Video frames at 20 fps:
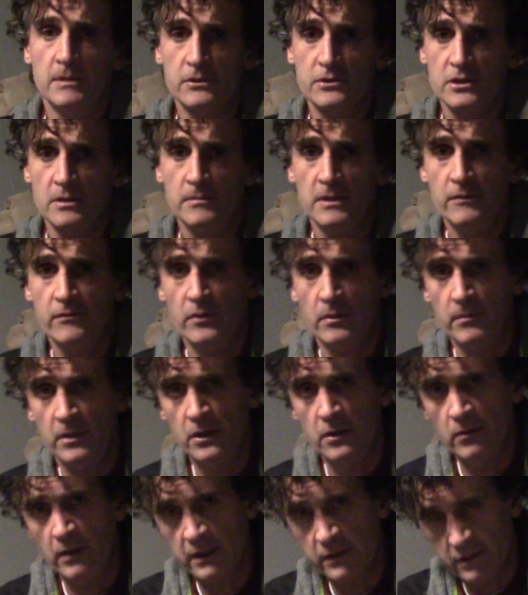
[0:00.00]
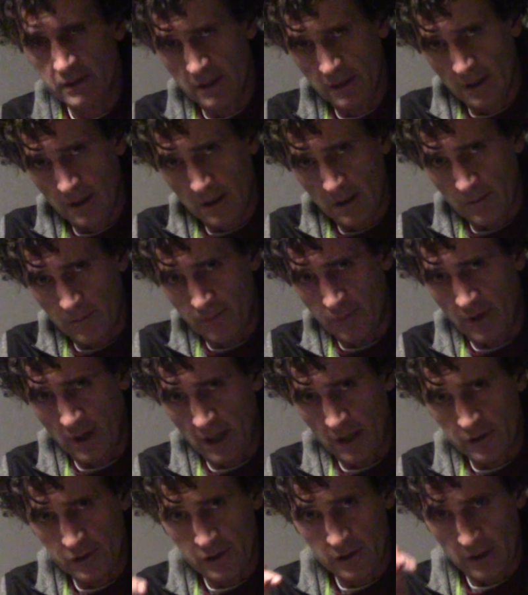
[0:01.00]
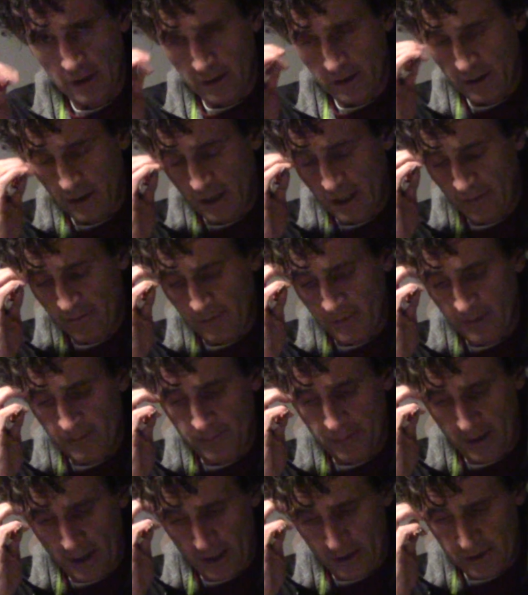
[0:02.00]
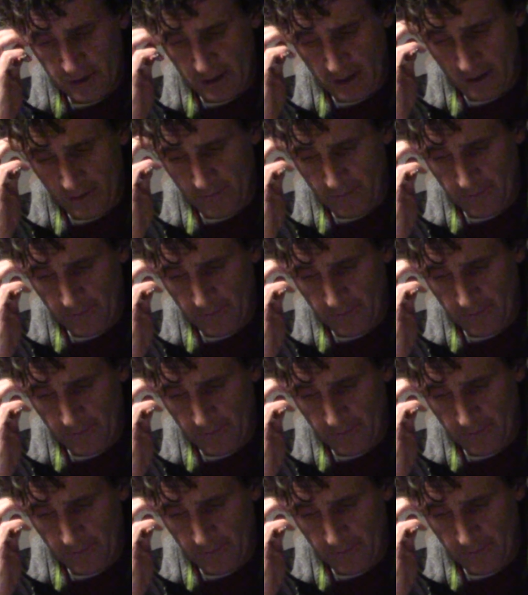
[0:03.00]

Somebody from the US branch, the government branch of